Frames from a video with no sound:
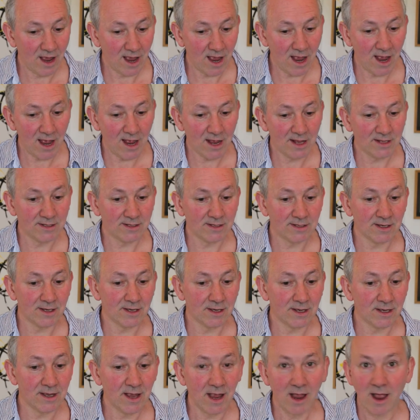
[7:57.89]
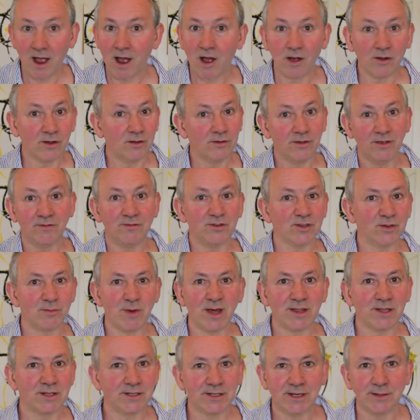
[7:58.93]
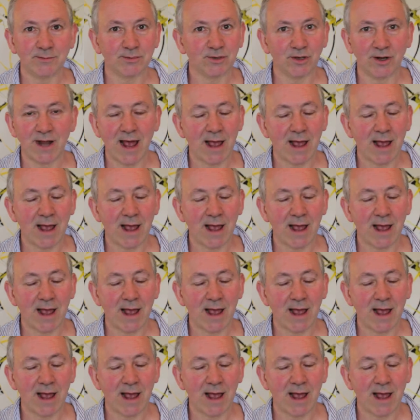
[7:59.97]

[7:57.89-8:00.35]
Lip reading: and I'll give you some other tips on